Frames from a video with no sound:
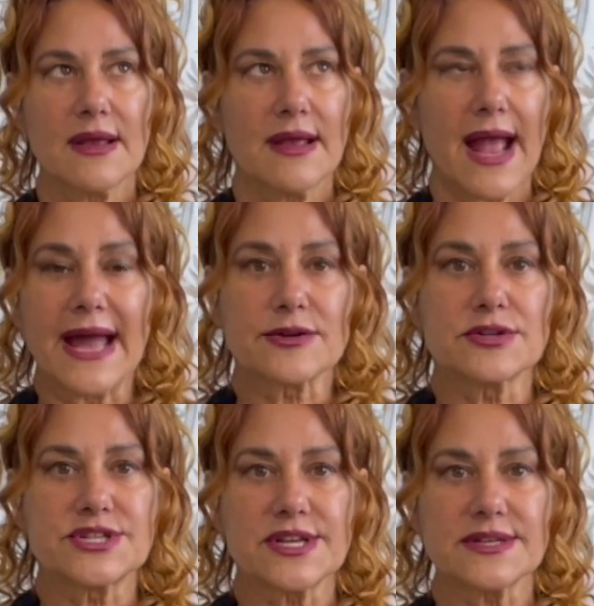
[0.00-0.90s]

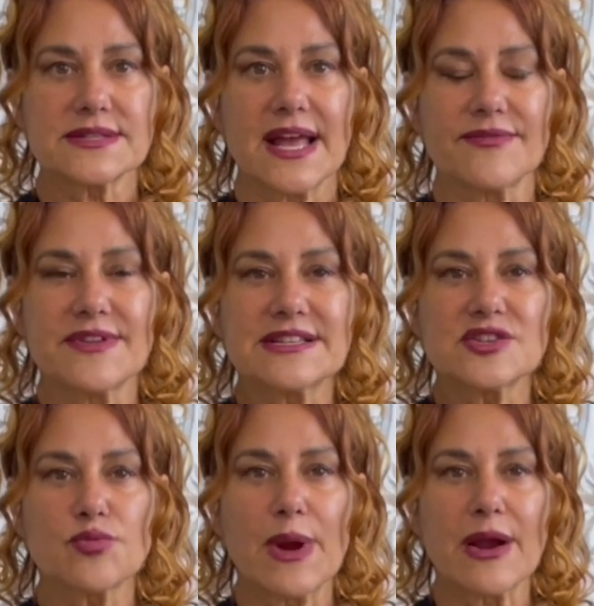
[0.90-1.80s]
energies, and this is
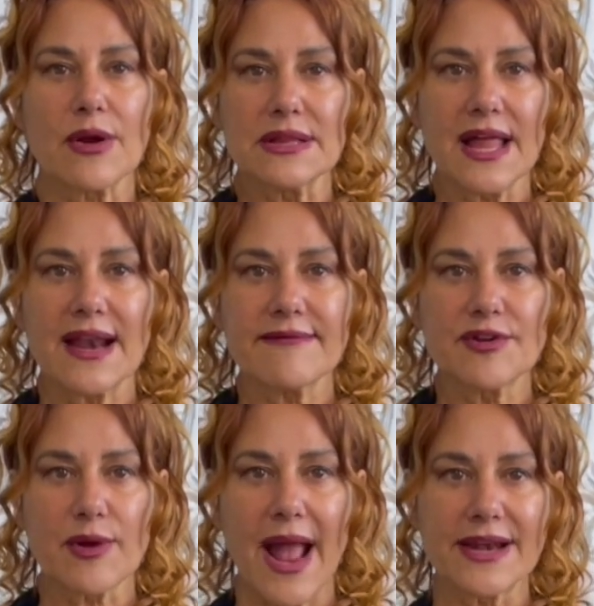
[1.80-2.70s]
where a lot of
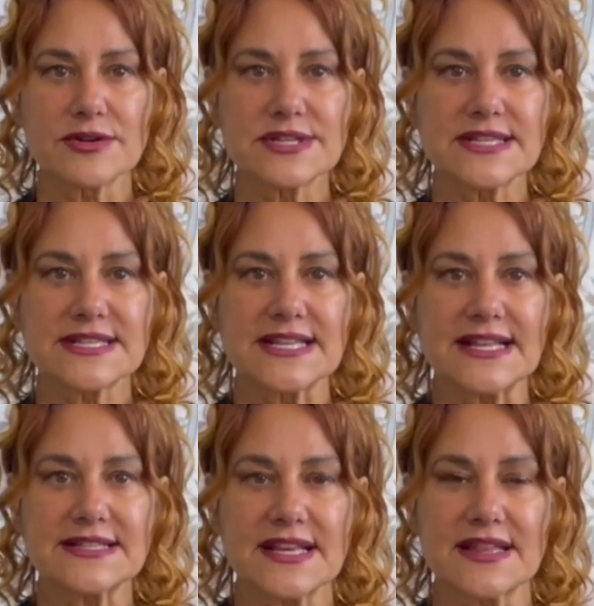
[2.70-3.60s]
your energy
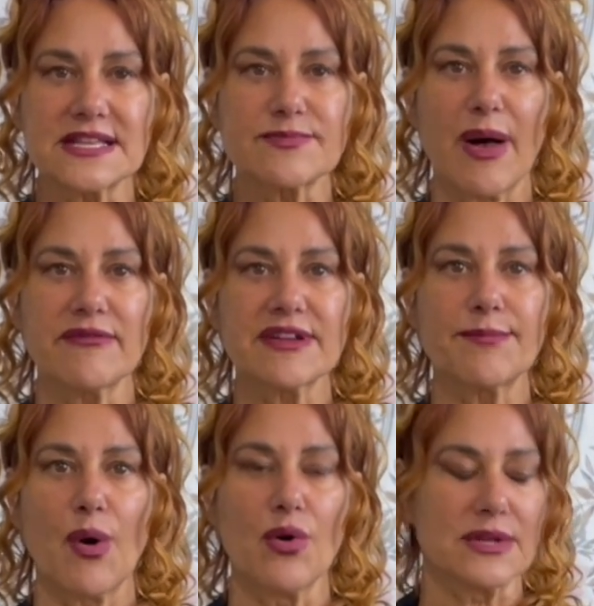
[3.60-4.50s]
sits in this pelvic
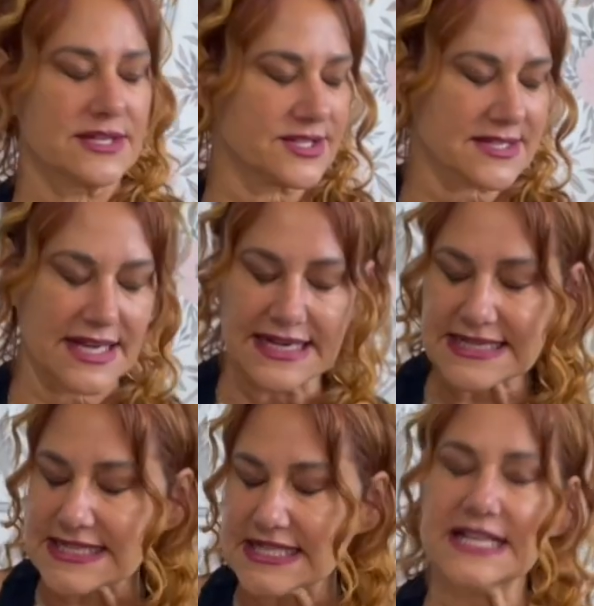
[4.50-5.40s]
bowl and just kind of
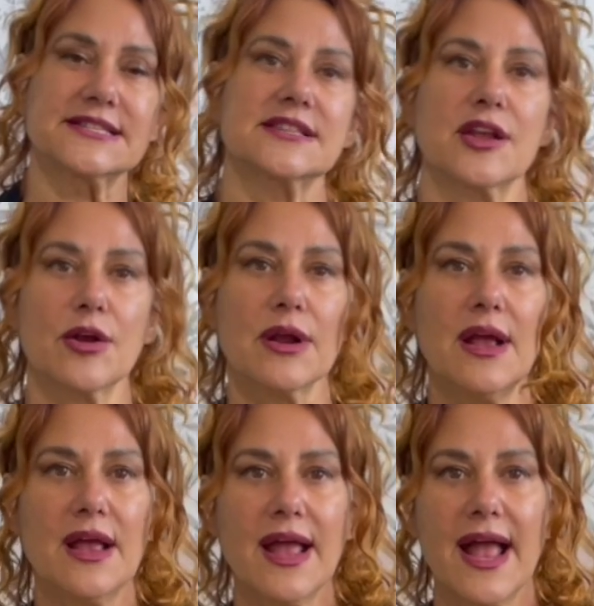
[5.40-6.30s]
sits there,
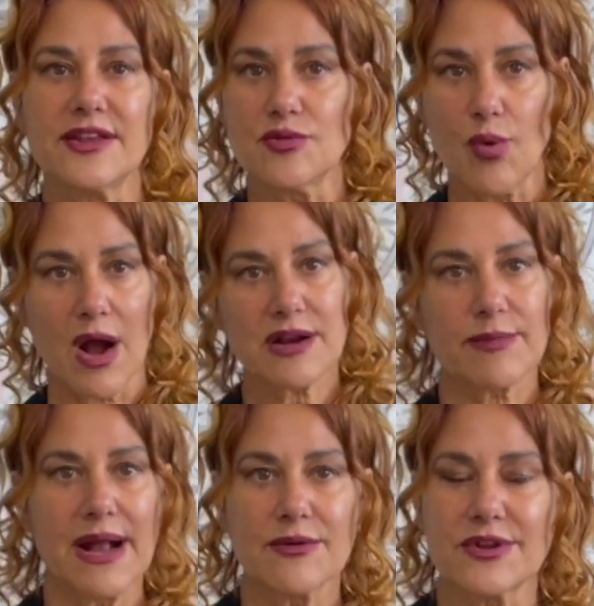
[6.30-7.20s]
and you walk
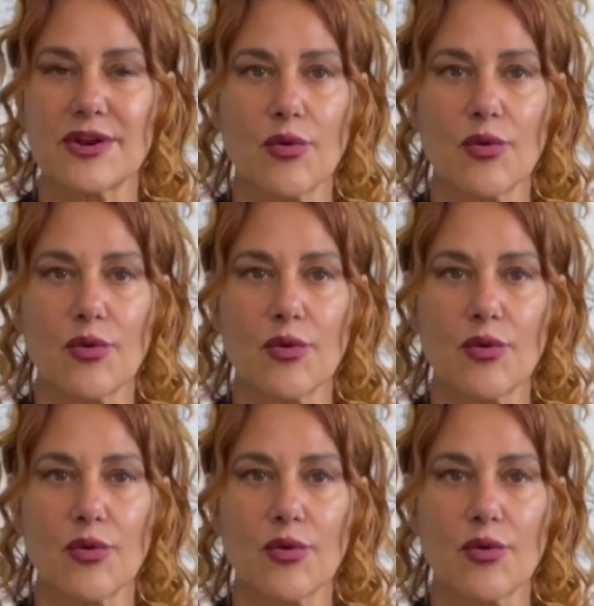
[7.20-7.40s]
around.